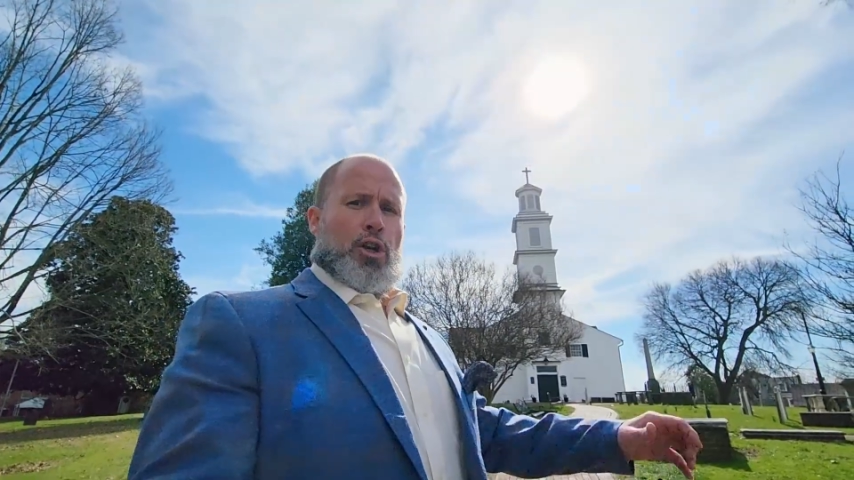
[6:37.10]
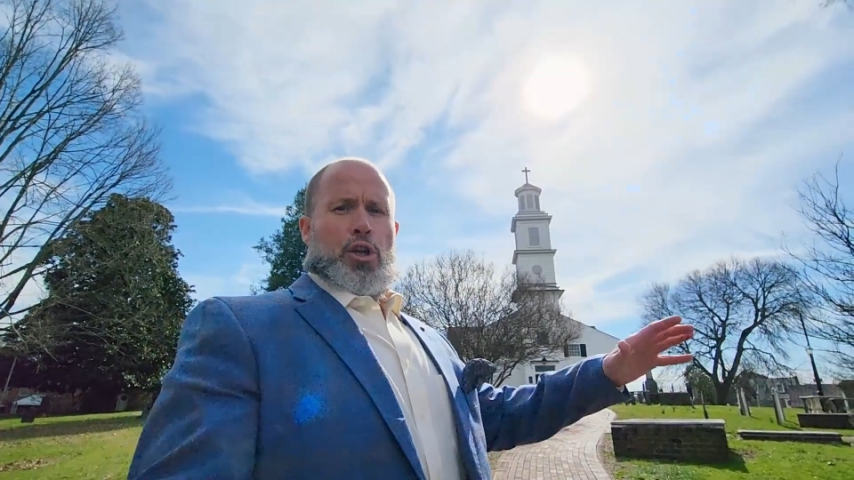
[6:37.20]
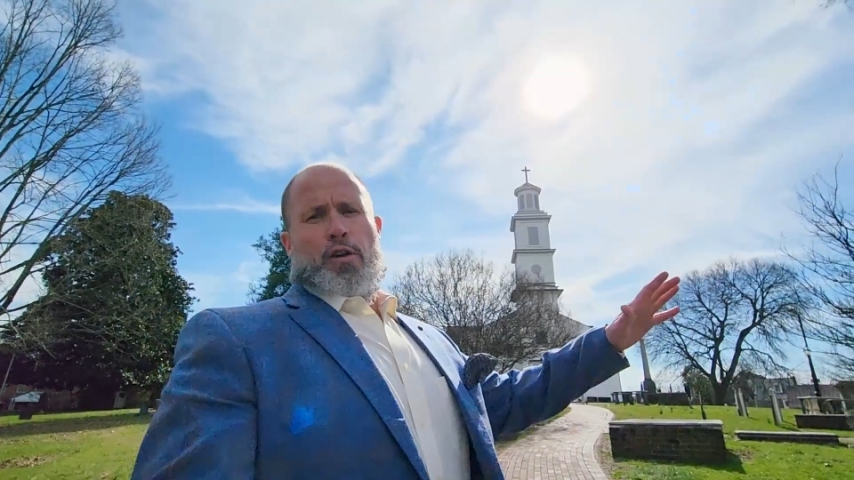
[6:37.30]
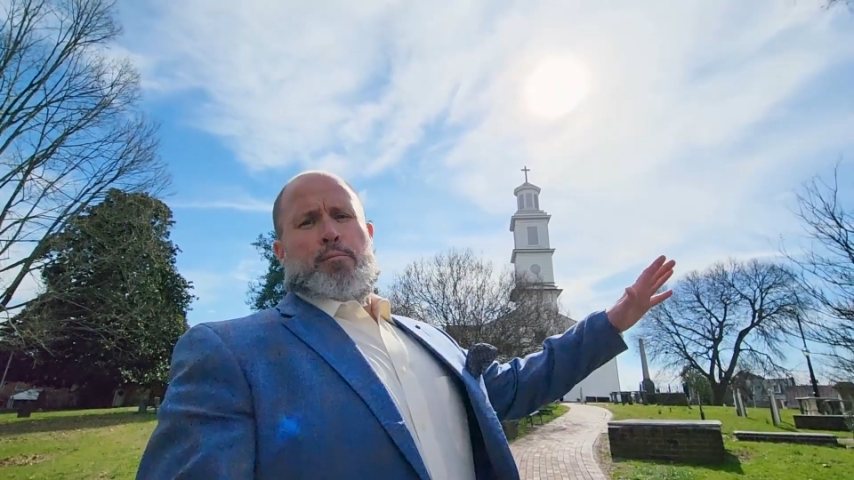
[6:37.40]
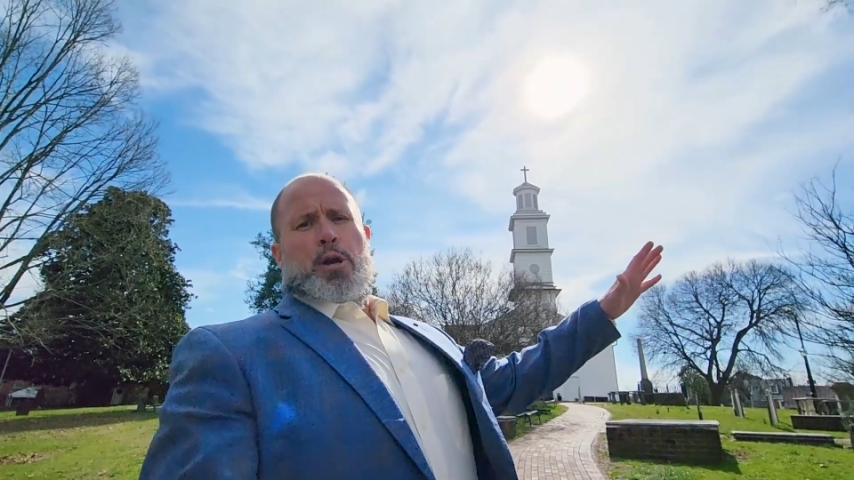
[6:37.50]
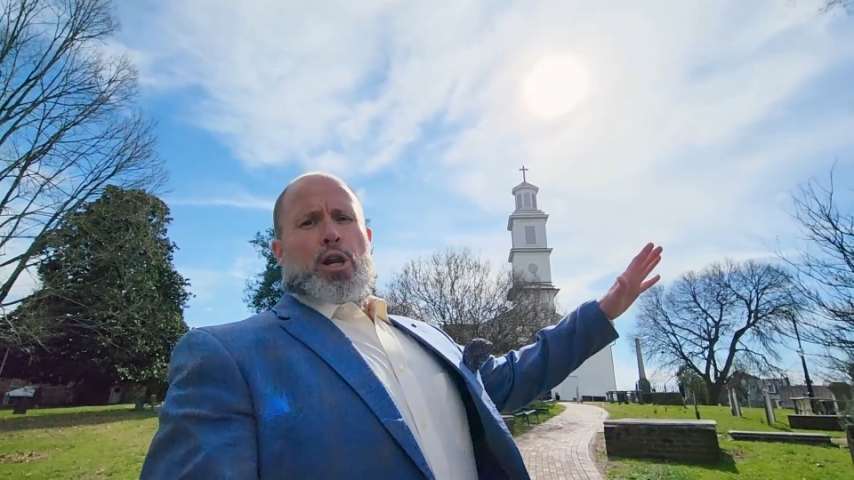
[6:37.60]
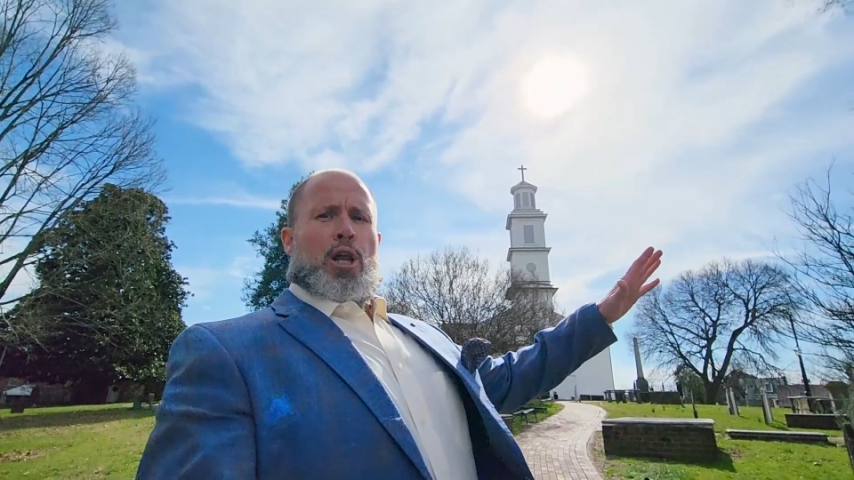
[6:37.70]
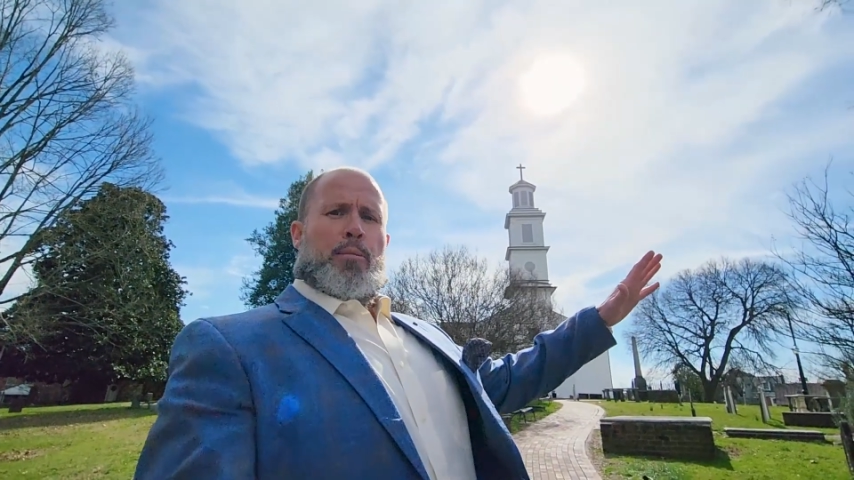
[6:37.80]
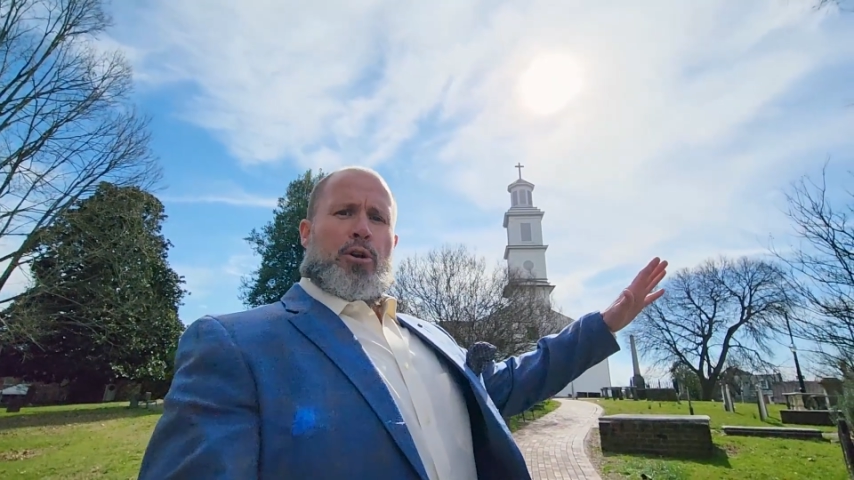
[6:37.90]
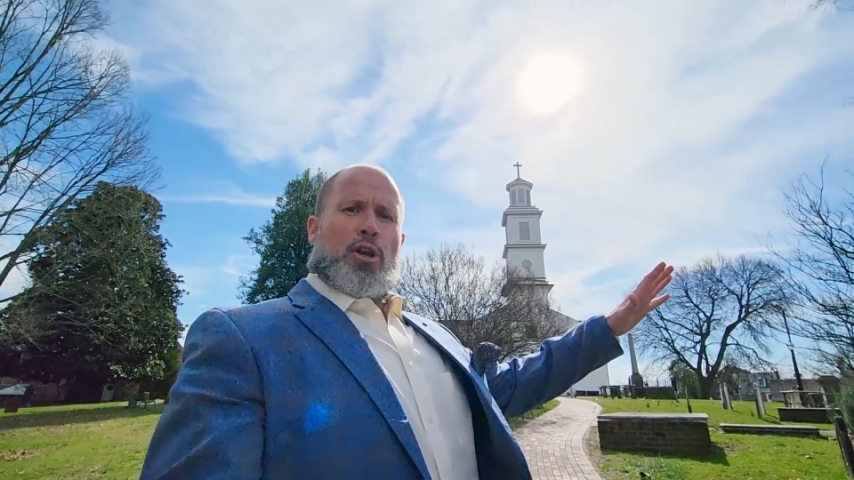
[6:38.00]
"Give me
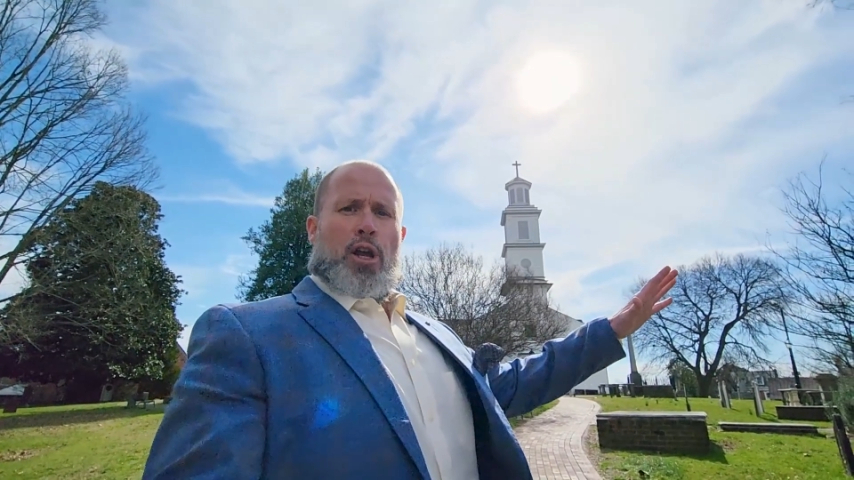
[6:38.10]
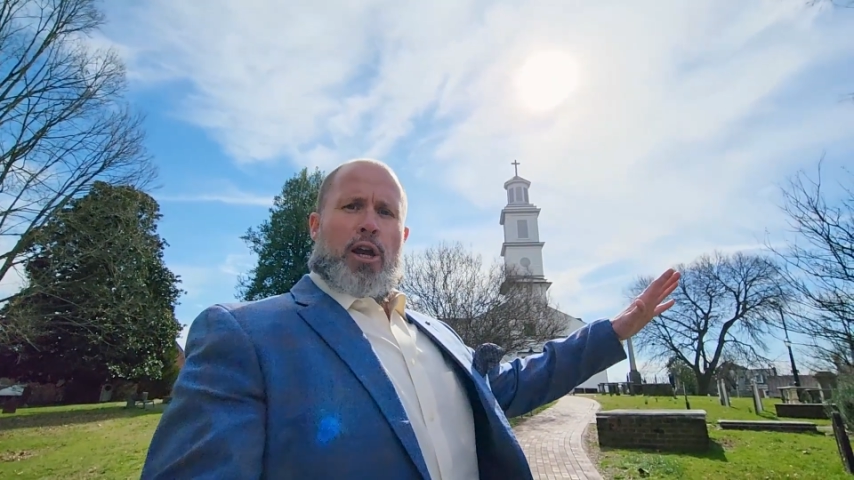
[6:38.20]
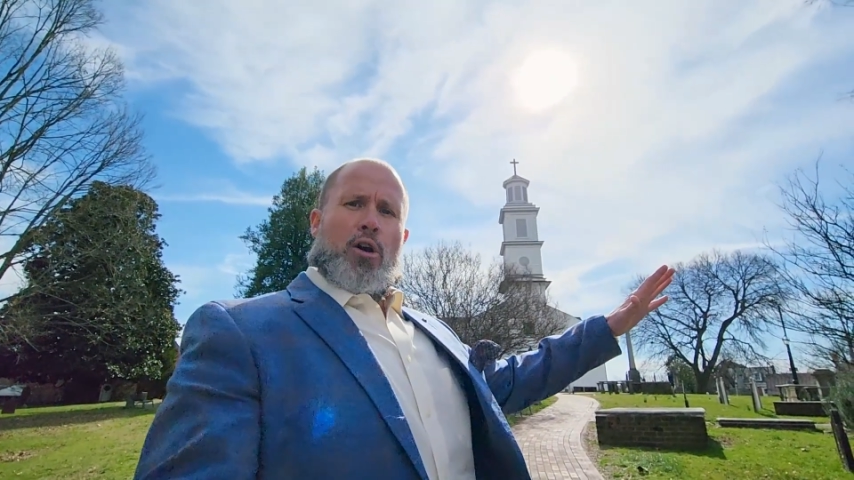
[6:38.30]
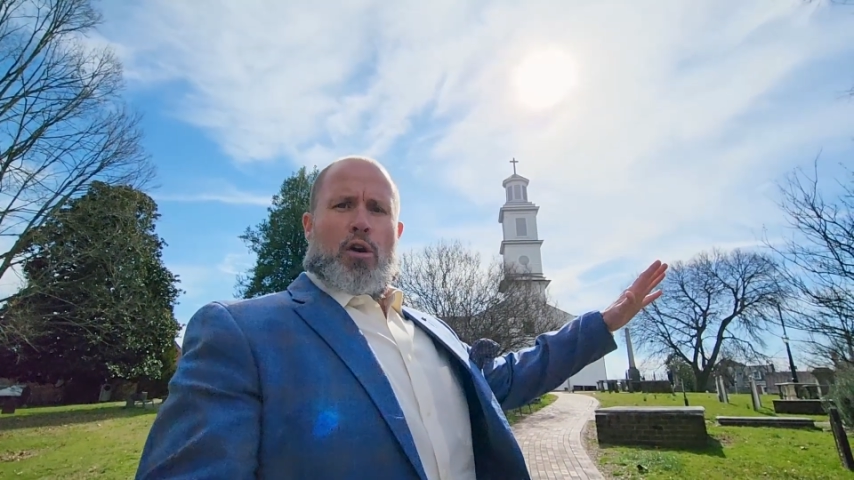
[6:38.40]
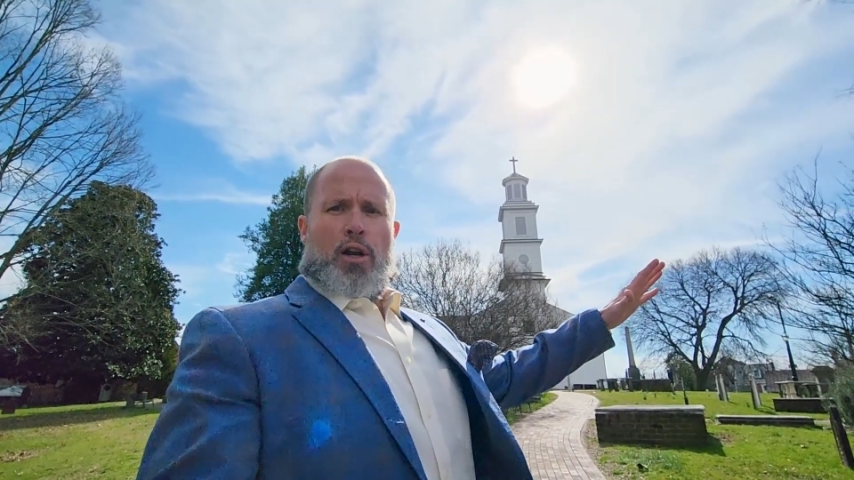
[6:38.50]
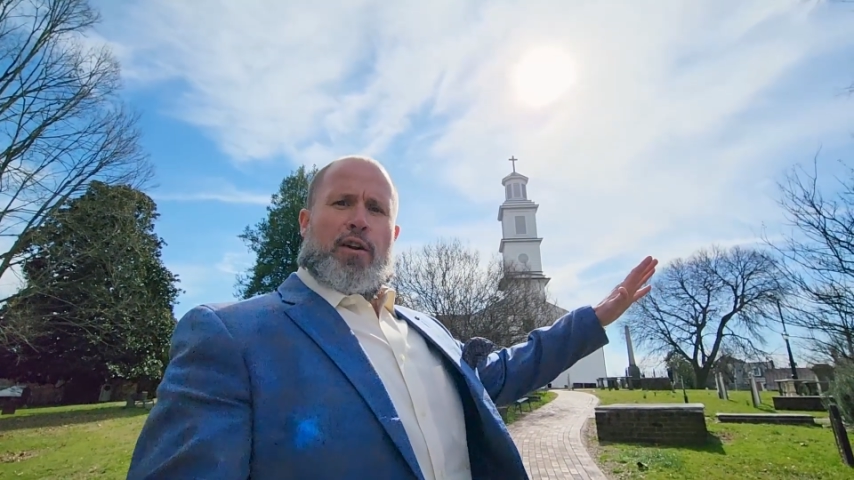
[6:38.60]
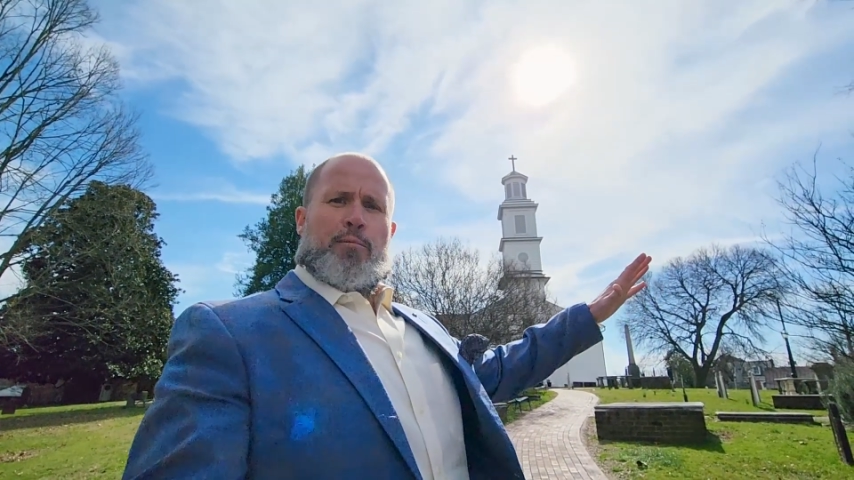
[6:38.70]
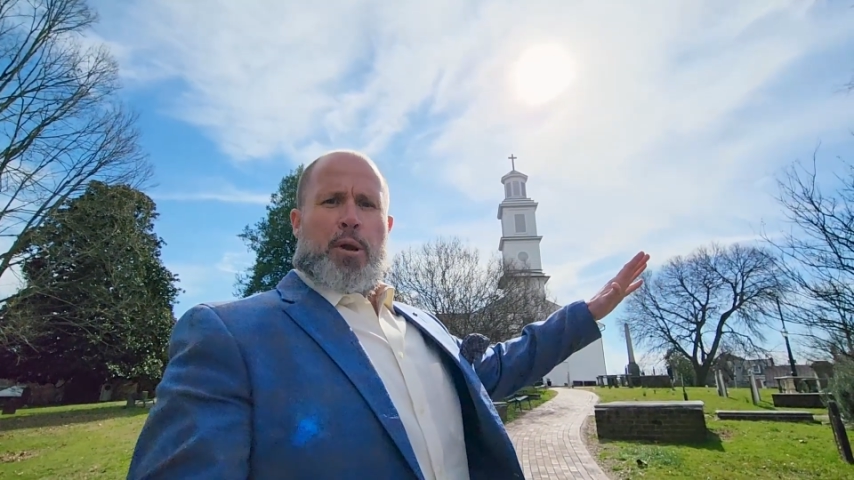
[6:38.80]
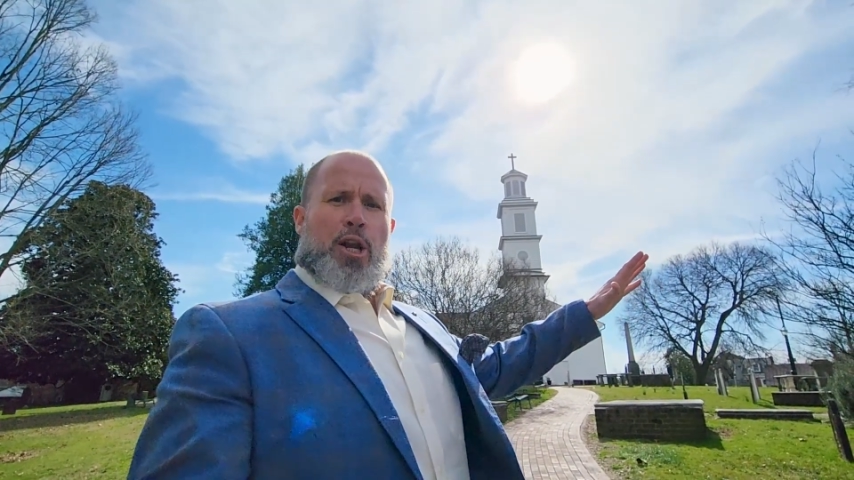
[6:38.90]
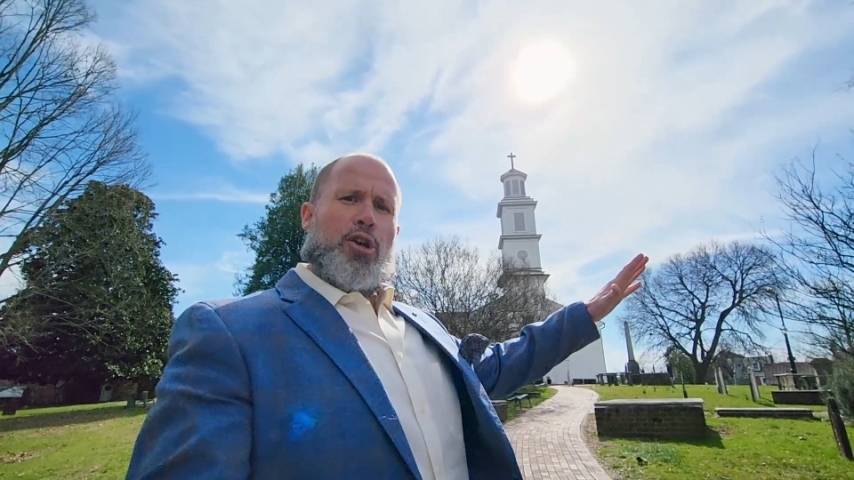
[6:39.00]
liberty or give
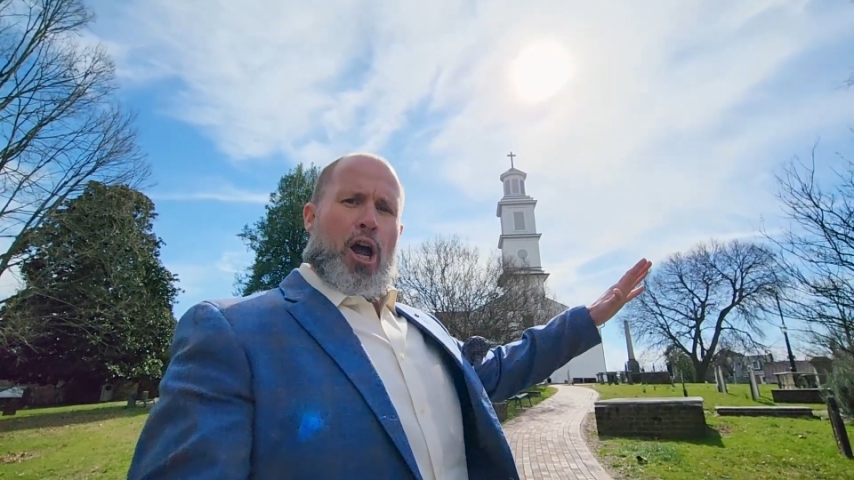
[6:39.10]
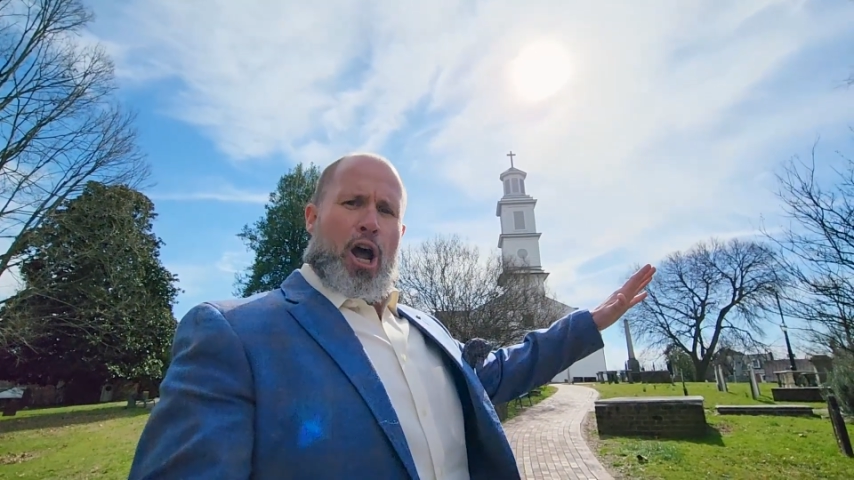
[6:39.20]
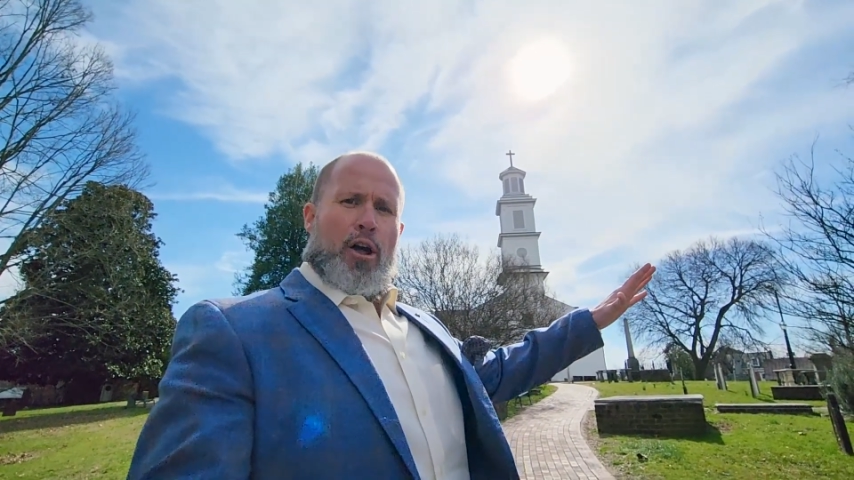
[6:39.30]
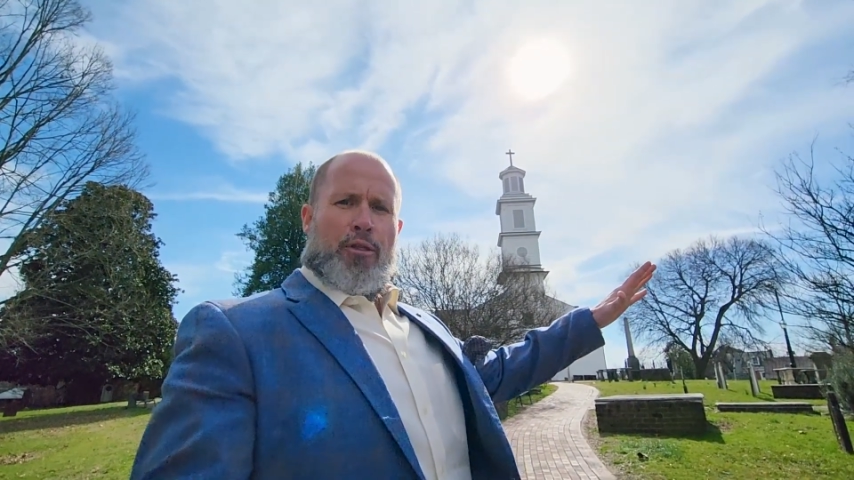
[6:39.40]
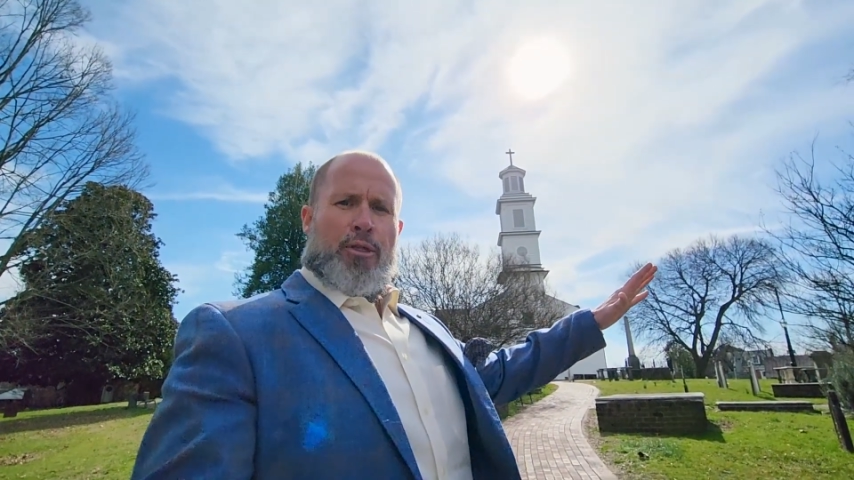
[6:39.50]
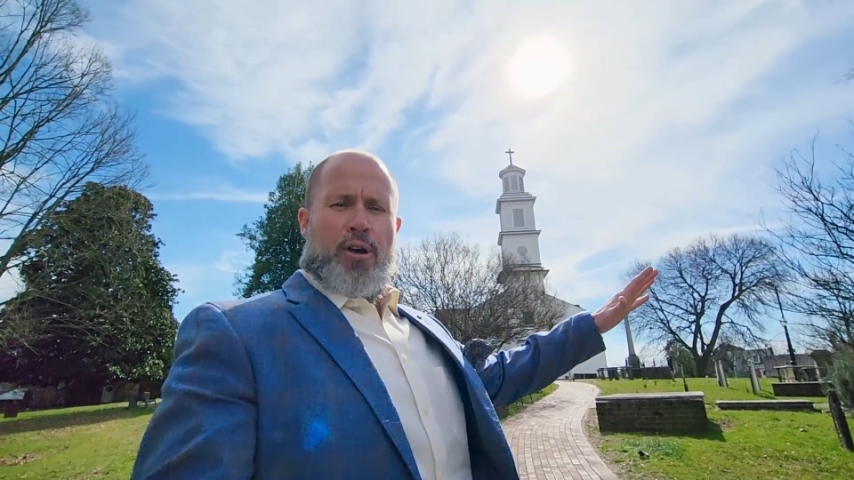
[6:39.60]
me death."